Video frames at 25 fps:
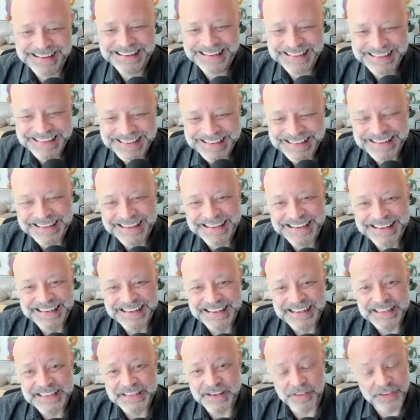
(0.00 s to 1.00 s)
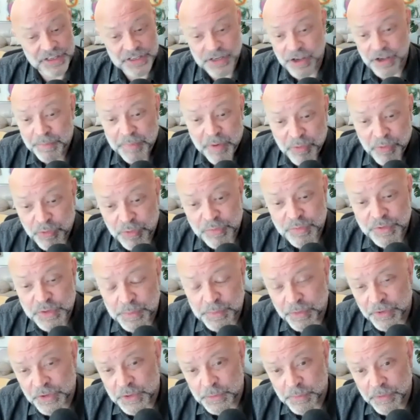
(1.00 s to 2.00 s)
Yeah. So there's no moral
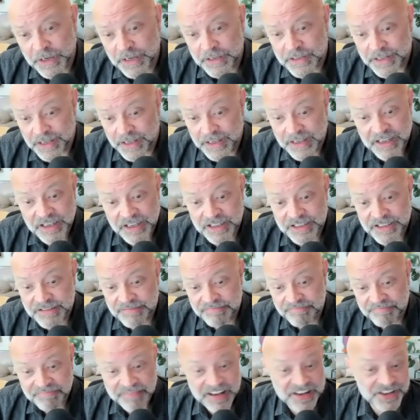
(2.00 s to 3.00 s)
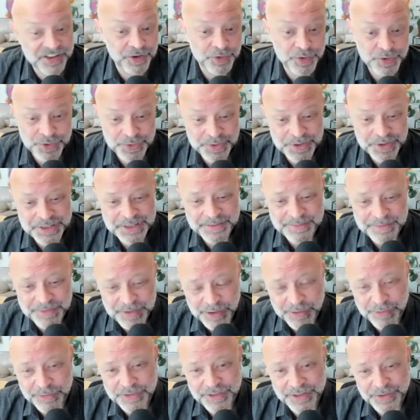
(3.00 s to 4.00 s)
responsibility because there's no choice
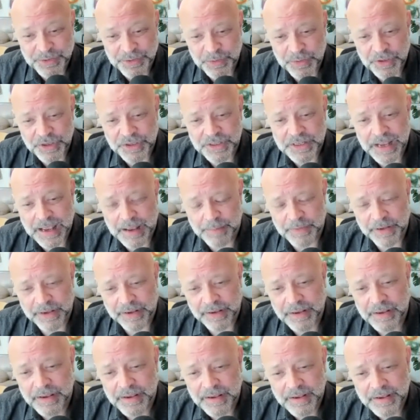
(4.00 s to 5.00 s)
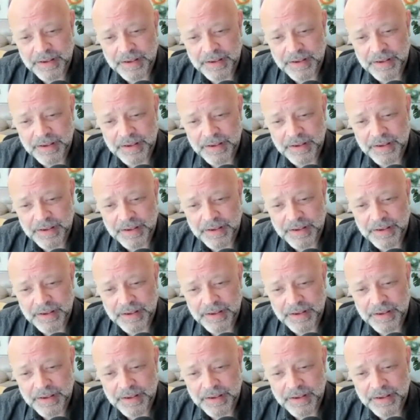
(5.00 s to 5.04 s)
involved. It's all just happening.